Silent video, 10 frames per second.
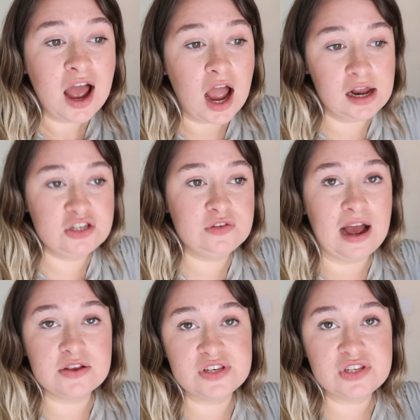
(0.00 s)
early
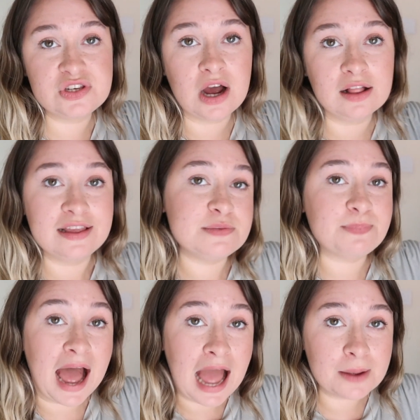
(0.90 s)
2000s style is
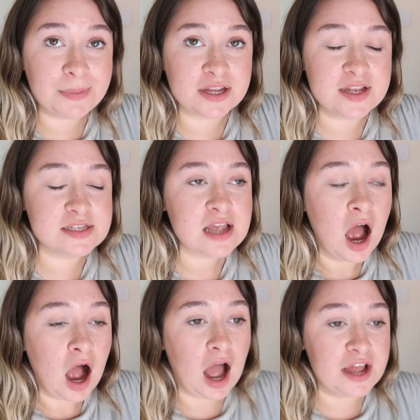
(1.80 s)
back, because
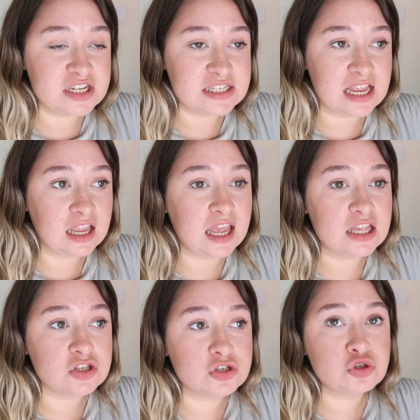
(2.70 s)
I just think it
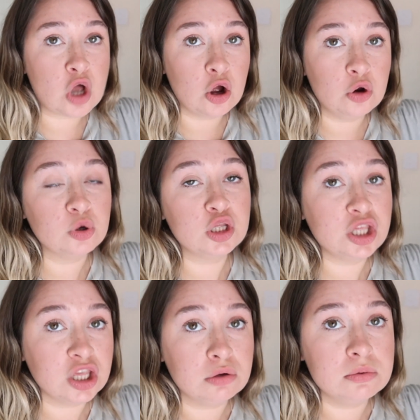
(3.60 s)
is so
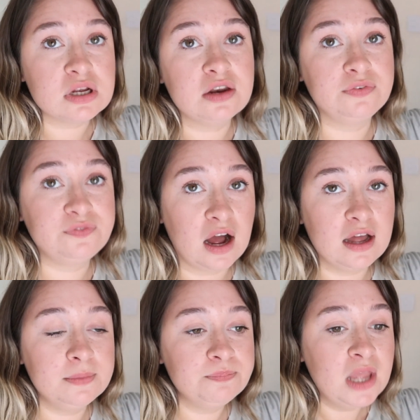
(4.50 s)
cute and
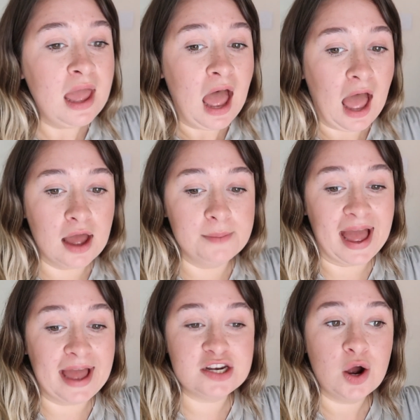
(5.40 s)
fun.
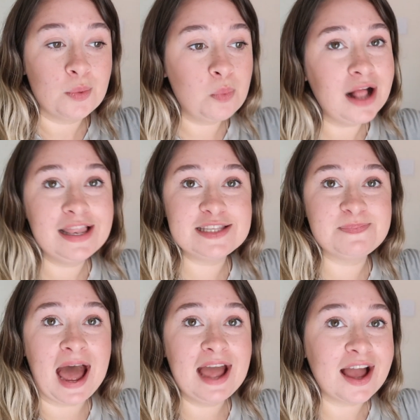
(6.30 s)
And while it's
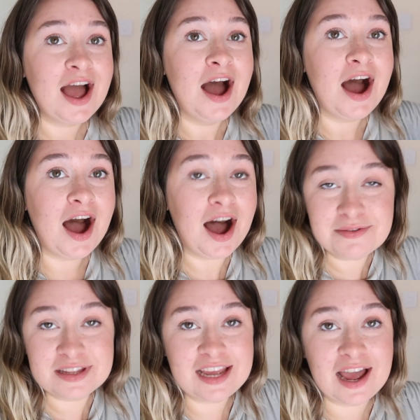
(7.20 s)
back,
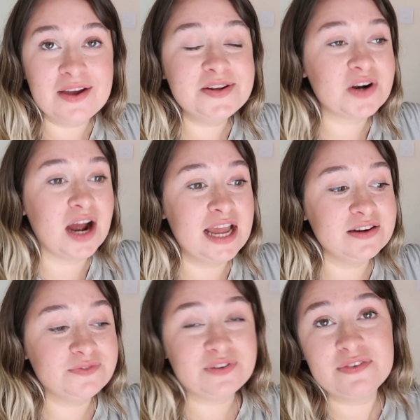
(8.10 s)
I'm gonna go try and
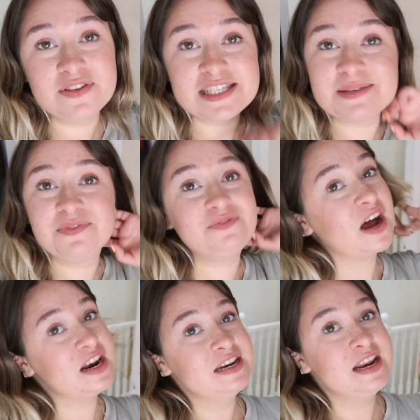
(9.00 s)
thrift some
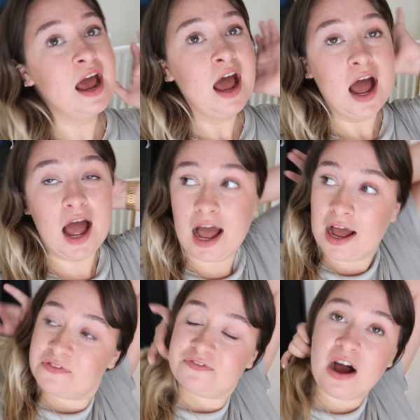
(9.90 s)
fun
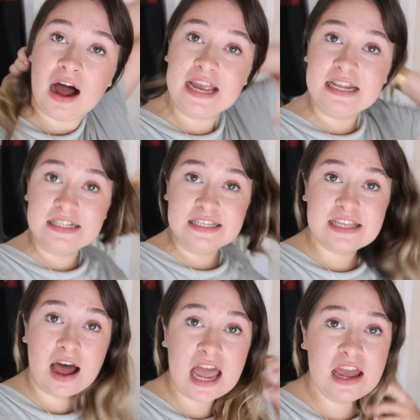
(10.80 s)
finds.
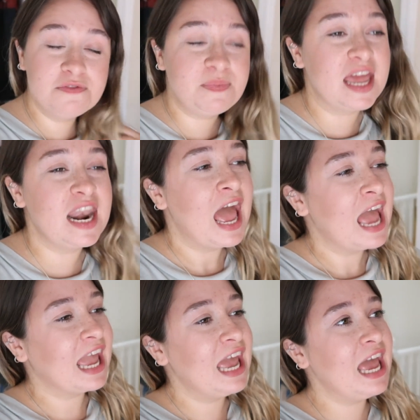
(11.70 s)
I have been
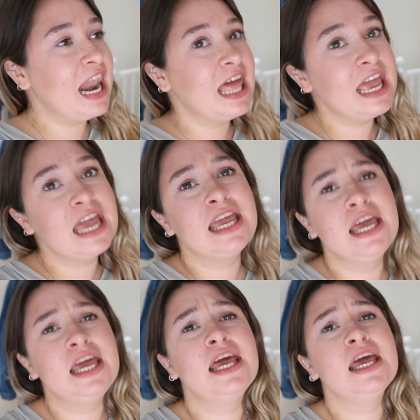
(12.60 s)
killing
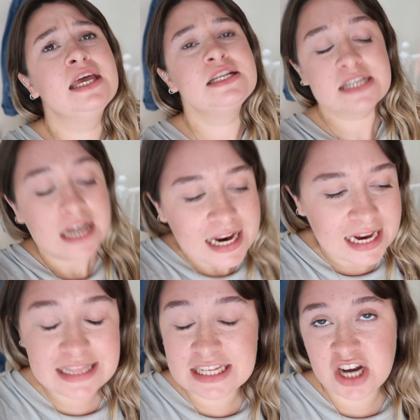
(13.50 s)
it
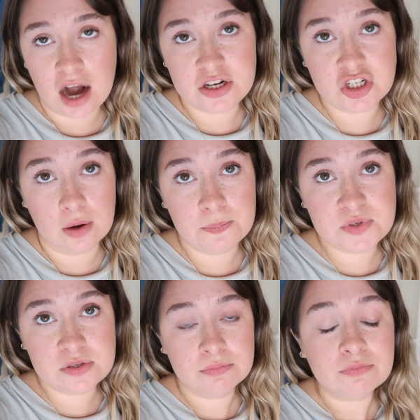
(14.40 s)
in the charity
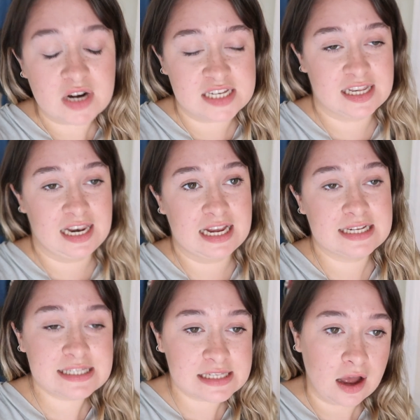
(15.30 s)
shops recently,
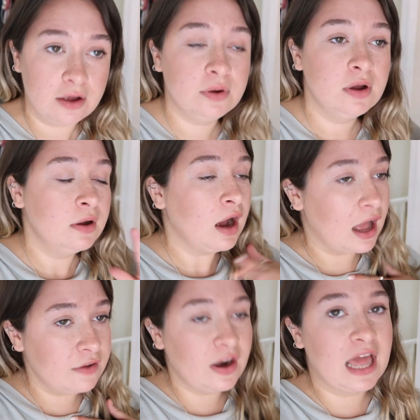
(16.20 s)
so
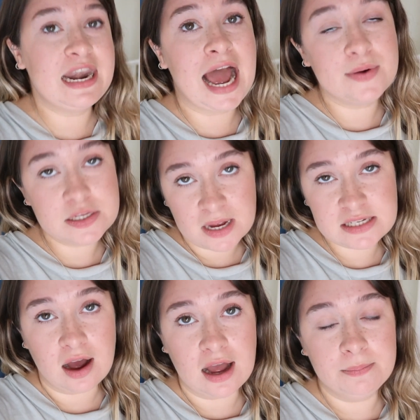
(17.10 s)
I feel like now is my
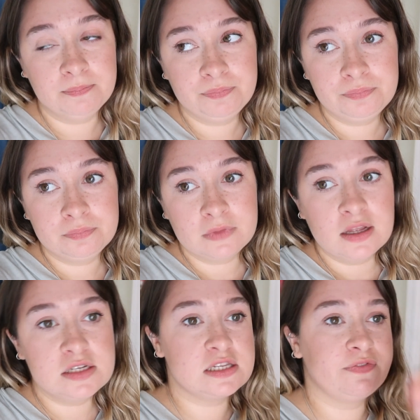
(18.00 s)
time
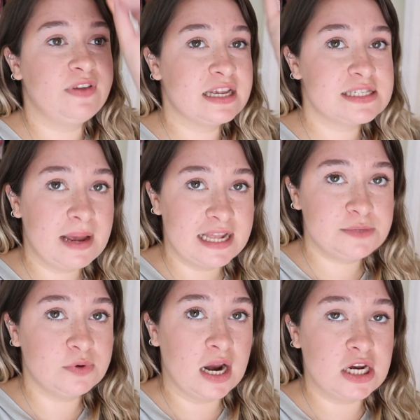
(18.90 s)
to fix my
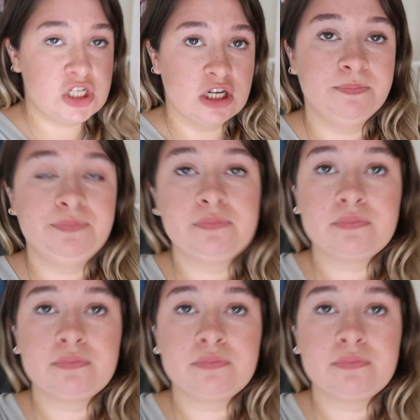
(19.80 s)
inspiration,